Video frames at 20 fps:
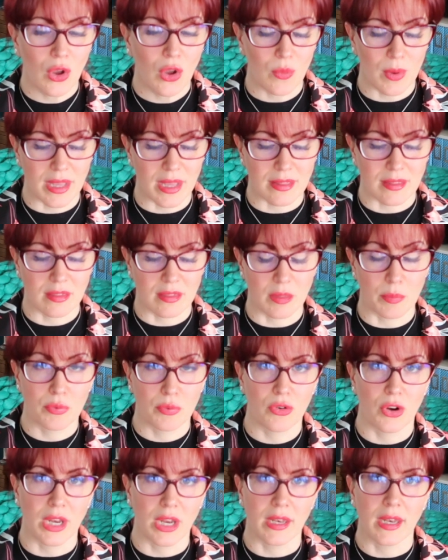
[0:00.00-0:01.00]
with the
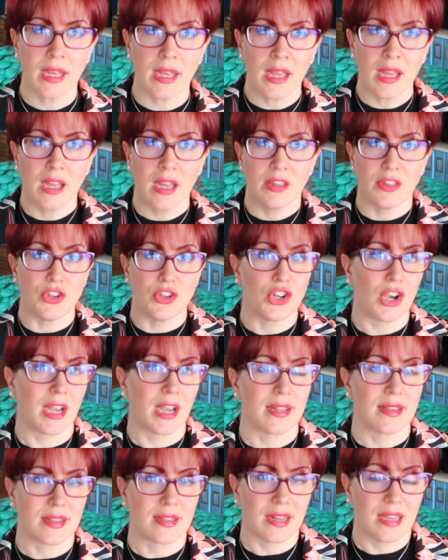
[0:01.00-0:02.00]
print, the
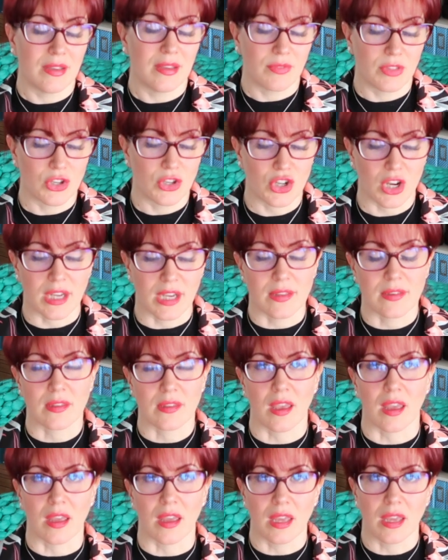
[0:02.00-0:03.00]
giant sleeve and the giant
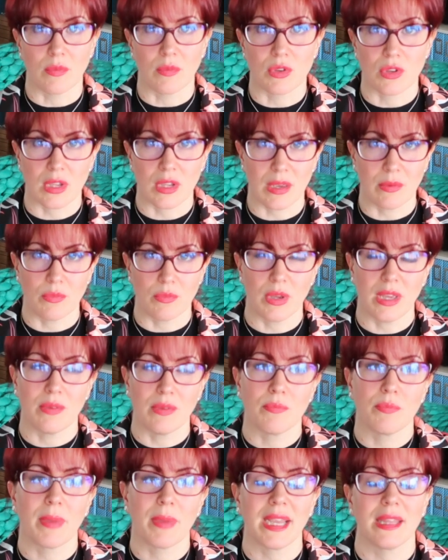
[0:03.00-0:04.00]
skirt. It was it,
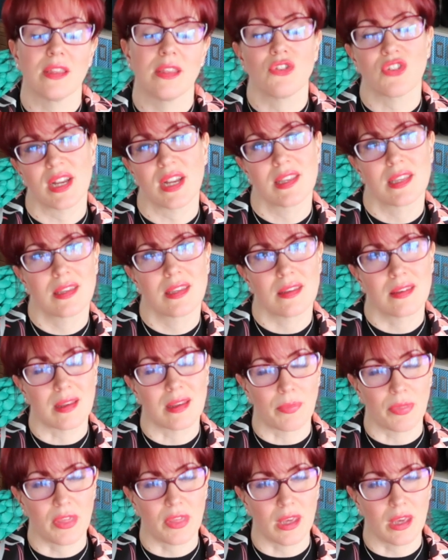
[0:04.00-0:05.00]
it made the dress
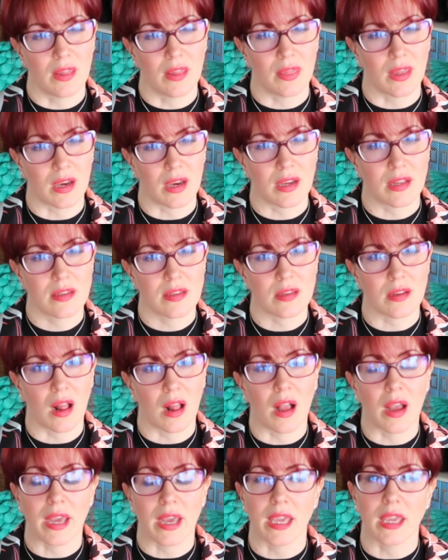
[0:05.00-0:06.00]
something that
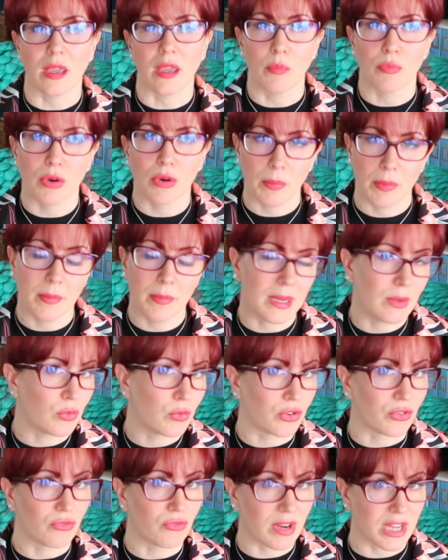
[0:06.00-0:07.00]
I probably
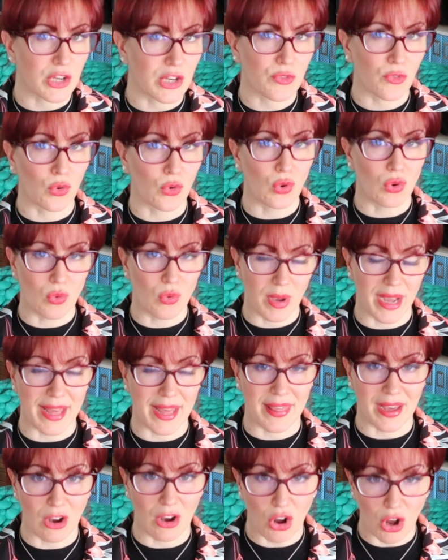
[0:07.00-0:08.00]
wouldn't reach for or wear
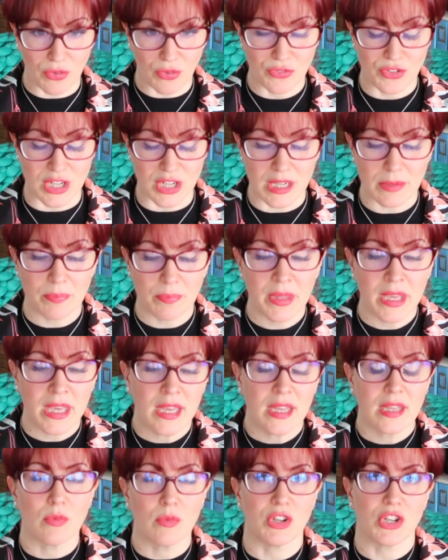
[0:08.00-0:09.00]
that often,
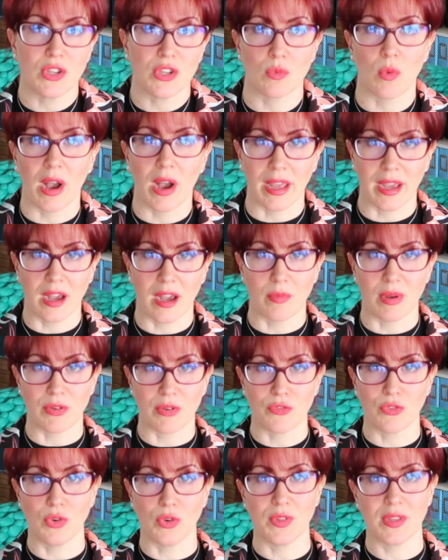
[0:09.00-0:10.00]
which is why I went
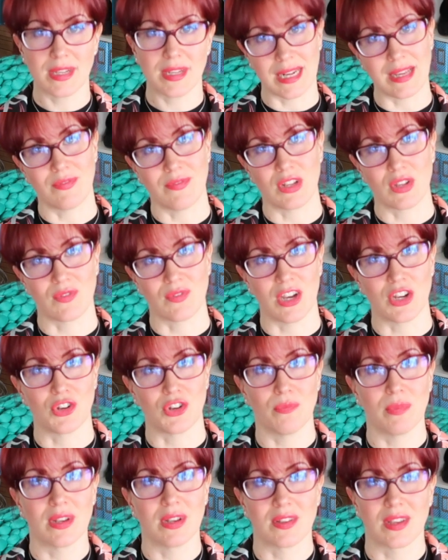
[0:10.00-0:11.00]
for the sleeveless
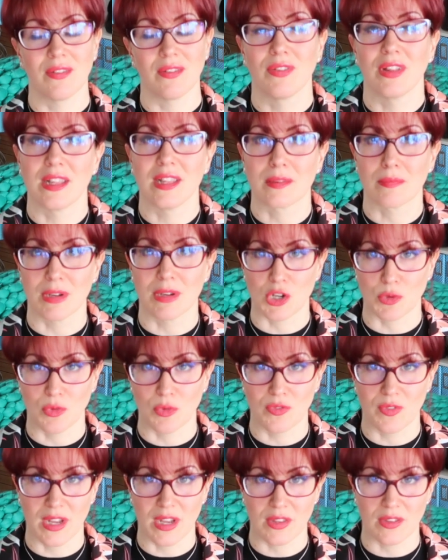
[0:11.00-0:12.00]
version, because I feel it's much more
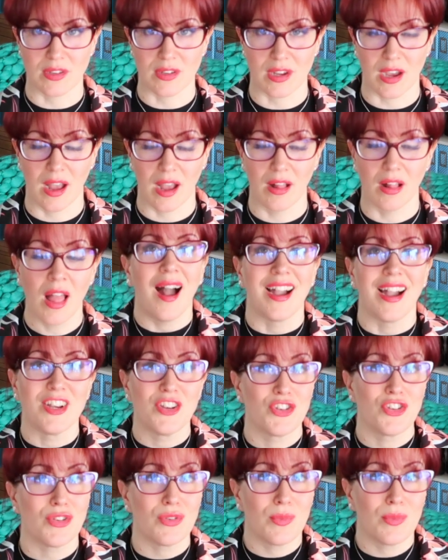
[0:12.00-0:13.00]
versatile. I
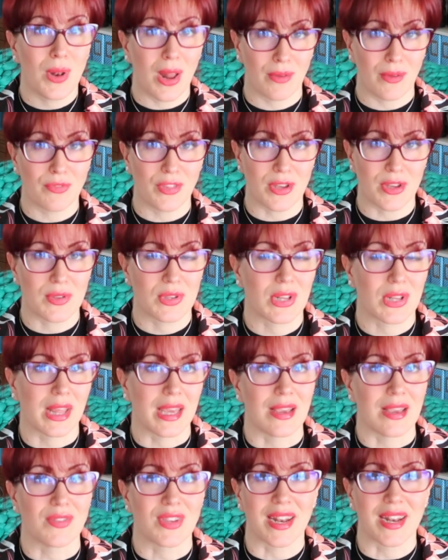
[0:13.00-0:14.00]
do love those
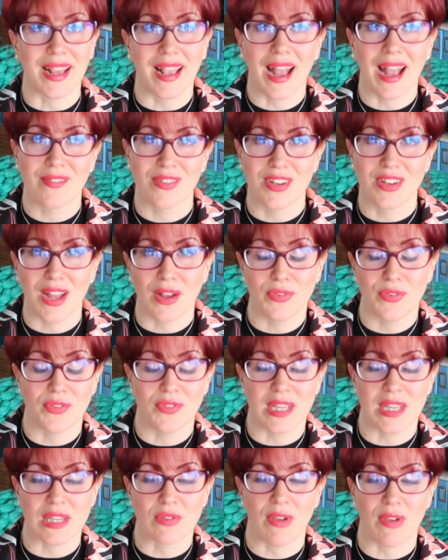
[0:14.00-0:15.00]
sleeves, and I have enough of
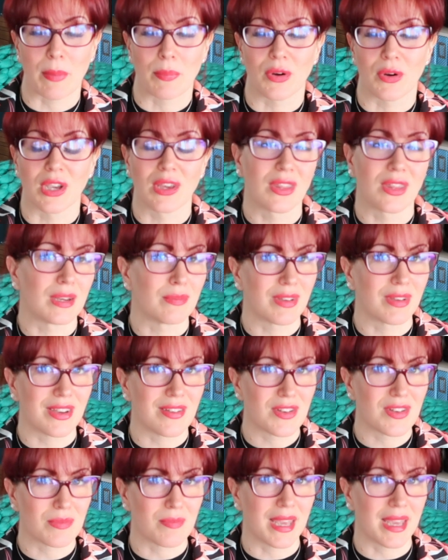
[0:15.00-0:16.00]
this fabric that I'm
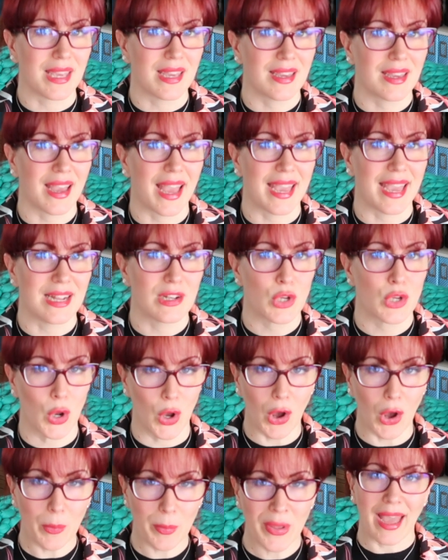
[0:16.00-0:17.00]
going to make a
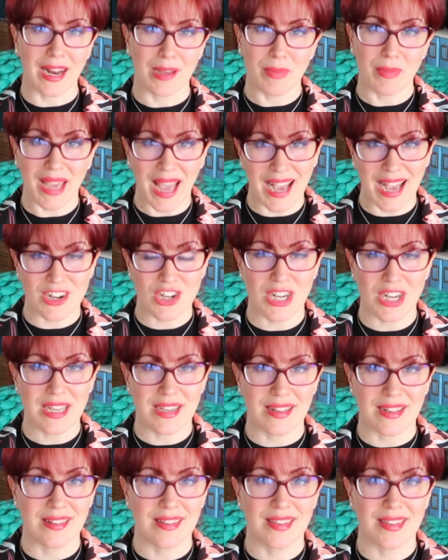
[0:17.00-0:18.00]
top, and I'm actually
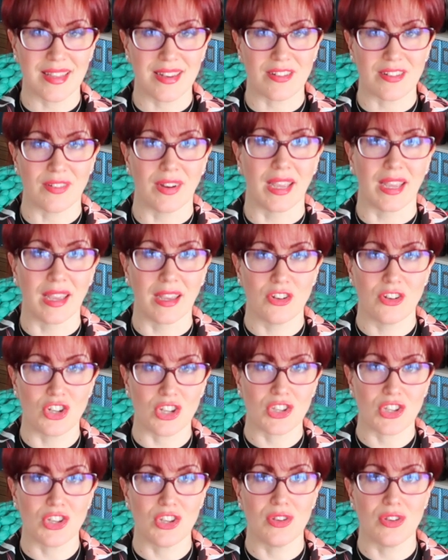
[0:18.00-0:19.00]
considering
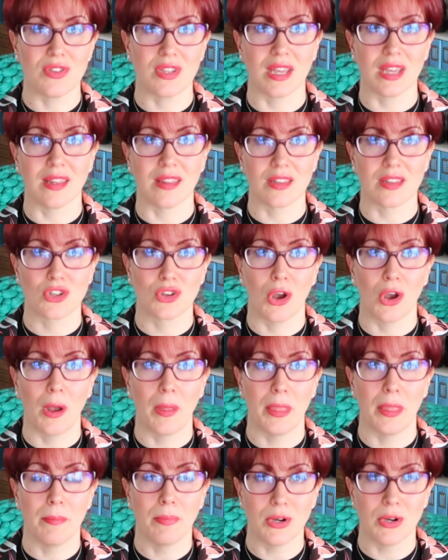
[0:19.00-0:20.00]
just using the
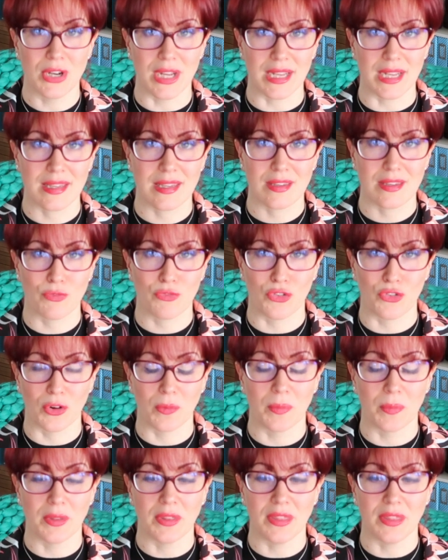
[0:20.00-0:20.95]
top, the bodice from